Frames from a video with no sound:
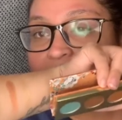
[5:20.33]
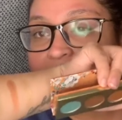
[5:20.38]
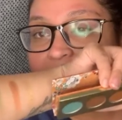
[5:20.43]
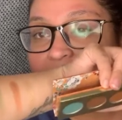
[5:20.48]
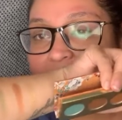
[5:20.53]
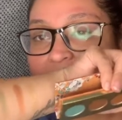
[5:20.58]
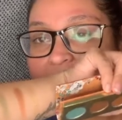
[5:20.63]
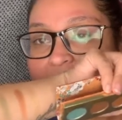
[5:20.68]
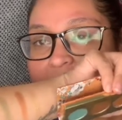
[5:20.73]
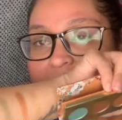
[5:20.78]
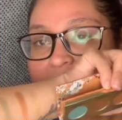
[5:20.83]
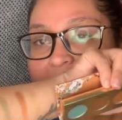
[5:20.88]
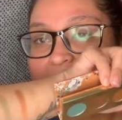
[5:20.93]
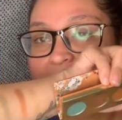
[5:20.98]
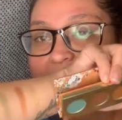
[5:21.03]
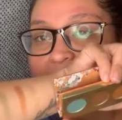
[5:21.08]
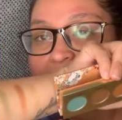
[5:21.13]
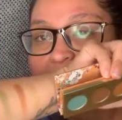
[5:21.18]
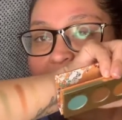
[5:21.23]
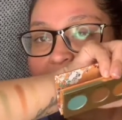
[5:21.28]
really like
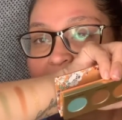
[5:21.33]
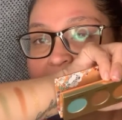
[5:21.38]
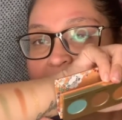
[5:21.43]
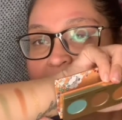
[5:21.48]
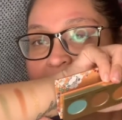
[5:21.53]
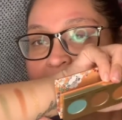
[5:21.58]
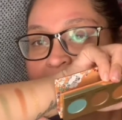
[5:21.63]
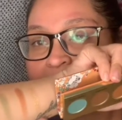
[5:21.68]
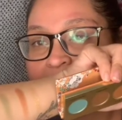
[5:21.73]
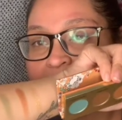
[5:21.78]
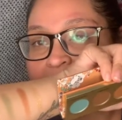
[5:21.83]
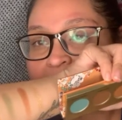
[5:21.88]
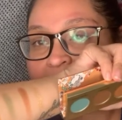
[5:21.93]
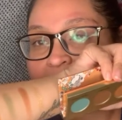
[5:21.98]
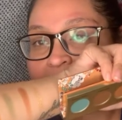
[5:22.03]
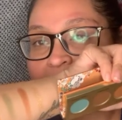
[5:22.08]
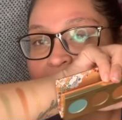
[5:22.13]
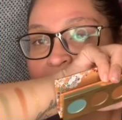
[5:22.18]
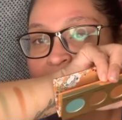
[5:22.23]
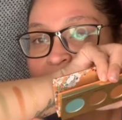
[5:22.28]
these
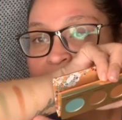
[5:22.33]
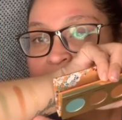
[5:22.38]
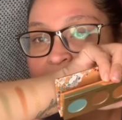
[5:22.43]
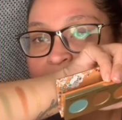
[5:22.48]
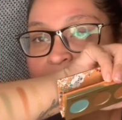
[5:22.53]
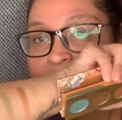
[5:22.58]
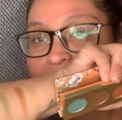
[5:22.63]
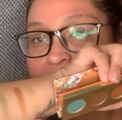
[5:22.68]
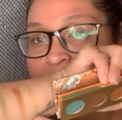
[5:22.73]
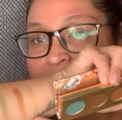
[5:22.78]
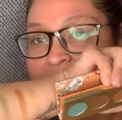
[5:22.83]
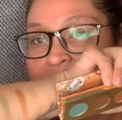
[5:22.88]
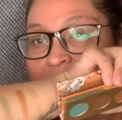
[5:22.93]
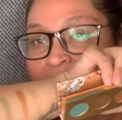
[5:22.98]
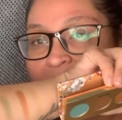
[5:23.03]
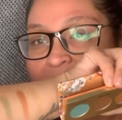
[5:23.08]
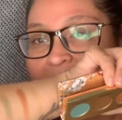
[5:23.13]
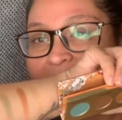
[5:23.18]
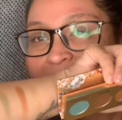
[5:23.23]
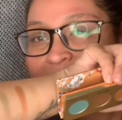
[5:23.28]
colors up
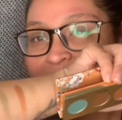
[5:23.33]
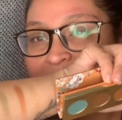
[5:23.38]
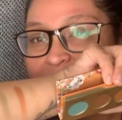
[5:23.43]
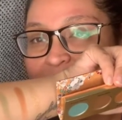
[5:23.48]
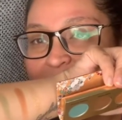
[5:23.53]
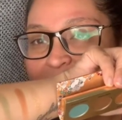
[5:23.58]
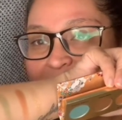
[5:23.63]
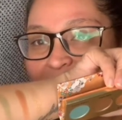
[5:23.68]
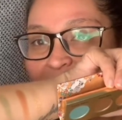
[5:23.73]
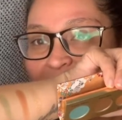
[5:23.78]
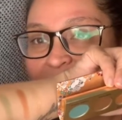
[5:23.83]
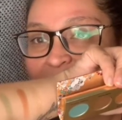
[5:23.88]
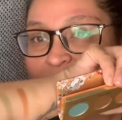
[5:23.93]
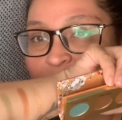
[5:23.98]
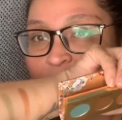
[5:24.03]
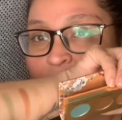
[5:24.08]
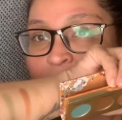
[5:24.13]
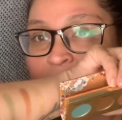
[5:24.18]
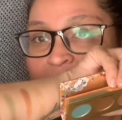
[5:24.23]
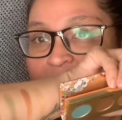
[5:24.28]
here. This one not so
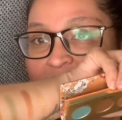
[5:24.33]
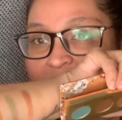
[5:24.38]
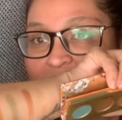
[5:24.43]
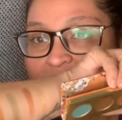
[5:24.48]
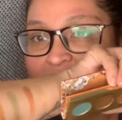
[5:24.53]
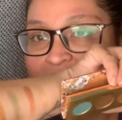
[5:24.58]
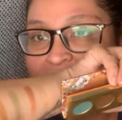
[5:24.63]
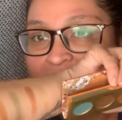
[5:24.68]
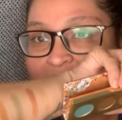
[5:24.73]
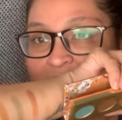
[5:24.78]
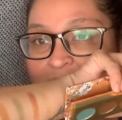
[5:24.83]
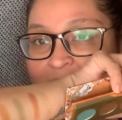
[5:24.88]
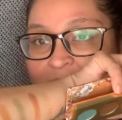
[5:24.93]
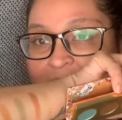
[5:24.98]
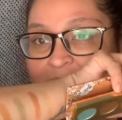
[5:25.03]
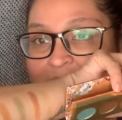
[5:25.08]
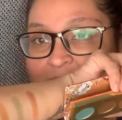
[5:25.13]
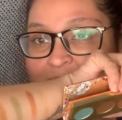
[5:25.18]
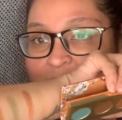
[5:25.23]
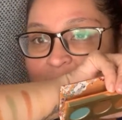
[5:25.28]
much. This one
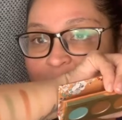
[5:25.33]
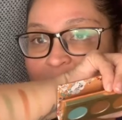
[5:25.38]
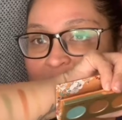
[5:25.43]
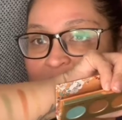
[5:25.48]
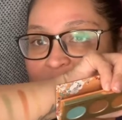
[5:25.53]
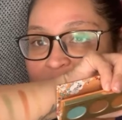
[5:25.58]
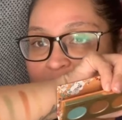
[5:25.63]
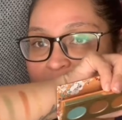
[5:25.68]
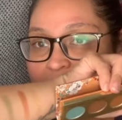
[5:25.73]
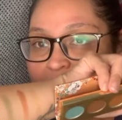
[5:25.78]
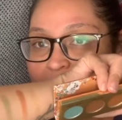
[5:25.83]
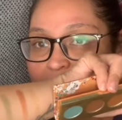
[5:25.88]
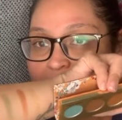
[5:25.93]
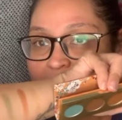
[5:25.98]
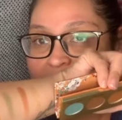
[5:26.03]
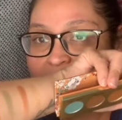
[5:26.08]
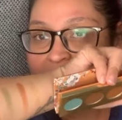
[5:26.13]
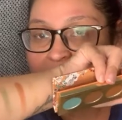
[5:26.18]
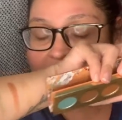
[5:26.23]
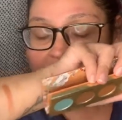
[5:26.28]
not so much.
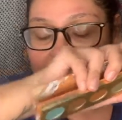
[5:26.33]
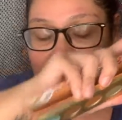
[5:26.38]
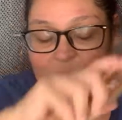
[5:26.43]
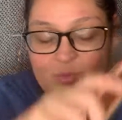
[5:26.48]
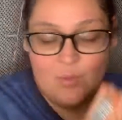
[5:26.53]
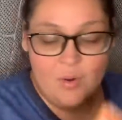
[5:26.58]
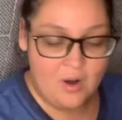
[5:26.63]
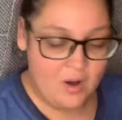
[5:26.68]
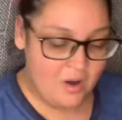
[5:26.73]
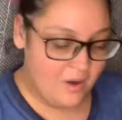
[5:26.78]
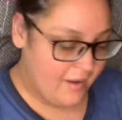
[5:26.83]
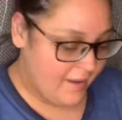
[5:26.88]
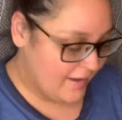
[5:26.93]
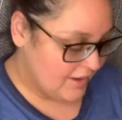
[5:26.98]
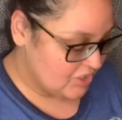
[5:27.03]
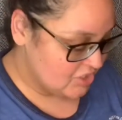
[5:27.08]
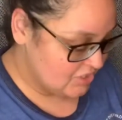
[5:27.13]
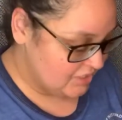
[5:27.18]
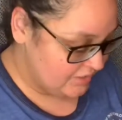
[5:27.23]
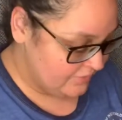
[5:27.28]
These two are
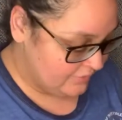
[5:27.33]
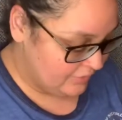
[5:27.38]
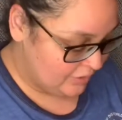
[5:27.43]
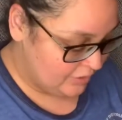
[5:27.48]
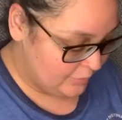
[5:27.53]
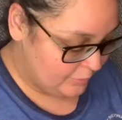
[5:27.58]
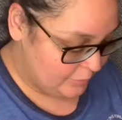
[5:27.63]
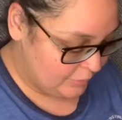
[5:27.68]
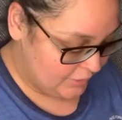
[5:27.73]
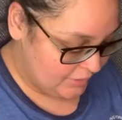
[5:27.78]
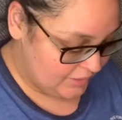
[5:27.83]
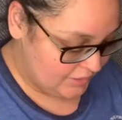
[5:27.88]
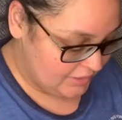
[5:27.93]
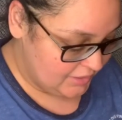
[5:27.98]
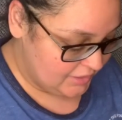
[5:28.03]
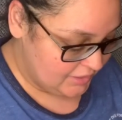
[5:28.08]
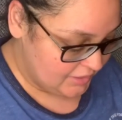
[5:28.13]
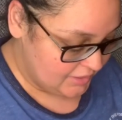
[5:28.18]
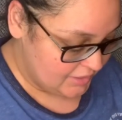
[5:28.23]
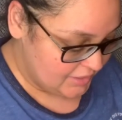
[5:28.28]
actually very pretty.
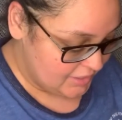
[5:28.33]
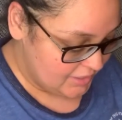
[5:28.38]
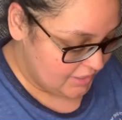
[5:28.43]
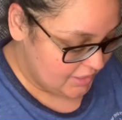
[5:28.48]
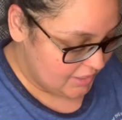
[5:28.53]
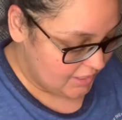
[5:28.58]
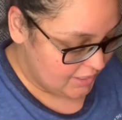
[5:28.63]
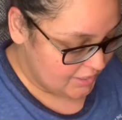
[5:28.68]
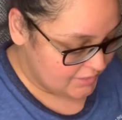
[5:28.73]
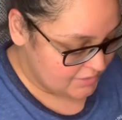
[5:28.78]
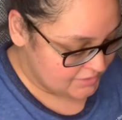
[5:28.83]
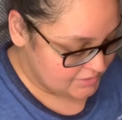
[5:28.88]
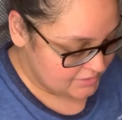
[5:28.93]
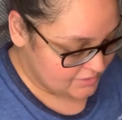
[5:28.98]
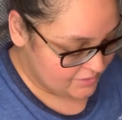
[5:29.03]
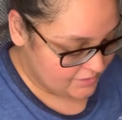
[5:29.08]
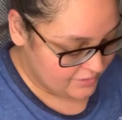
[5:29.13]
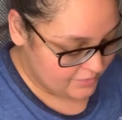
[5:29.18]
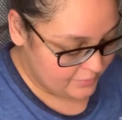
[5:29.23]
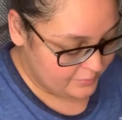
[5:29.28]
And
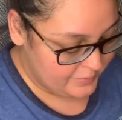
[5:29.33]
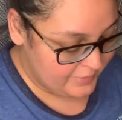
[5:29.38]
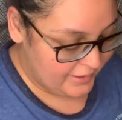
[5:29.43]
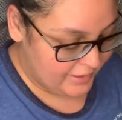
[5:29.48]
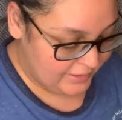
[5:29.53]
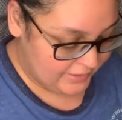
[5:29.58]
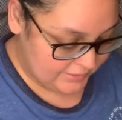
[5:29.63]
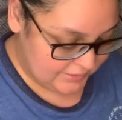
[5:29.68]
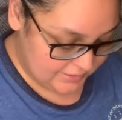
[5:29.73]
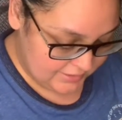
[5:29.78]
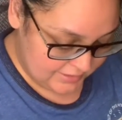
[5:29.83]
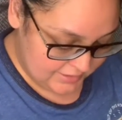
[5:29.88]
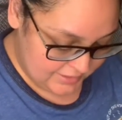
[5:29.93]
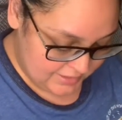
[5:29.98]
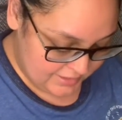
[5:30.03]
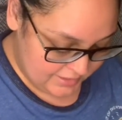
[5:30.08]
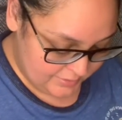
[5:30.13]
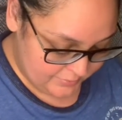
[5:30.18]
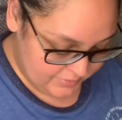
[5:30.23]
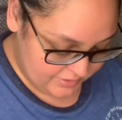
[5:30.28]
the palette
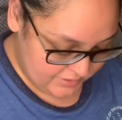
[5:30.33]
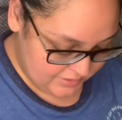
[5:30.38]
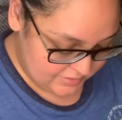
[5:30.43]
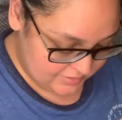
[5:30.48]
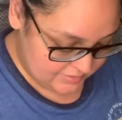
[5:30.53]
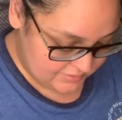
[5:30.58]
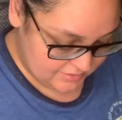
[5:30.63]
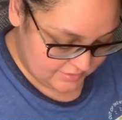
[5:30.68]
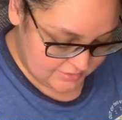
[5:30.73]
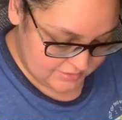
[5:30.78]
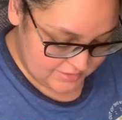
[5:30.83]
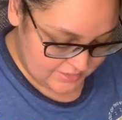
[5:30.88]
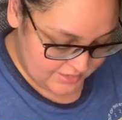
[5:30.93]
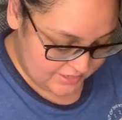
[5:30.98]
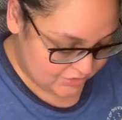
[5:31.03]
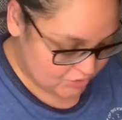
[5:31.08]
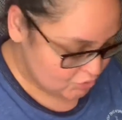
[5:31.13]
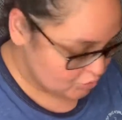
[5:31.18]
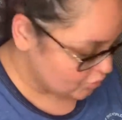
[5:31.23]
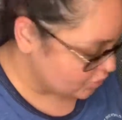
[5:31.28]
name is
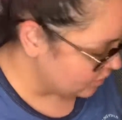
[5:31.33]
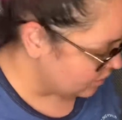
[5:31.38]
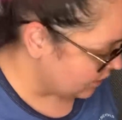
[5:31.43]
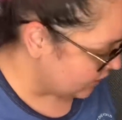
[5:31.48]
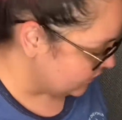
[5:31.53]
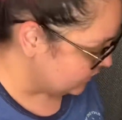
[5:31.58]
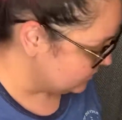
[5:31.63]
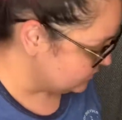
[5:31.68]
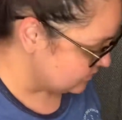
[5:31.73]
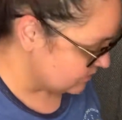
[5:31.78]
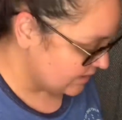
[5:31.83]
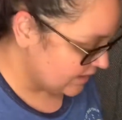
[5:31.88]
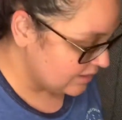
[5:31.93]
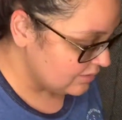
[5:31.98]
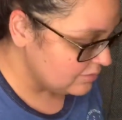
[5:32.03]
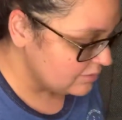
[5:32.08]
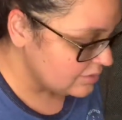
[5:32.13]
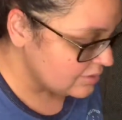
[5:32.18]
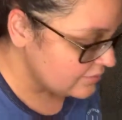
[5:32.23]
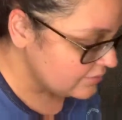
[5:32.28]
Natural Goddess. I
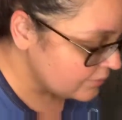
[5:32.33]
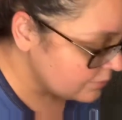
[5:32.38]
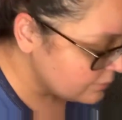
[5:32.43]
don't know if I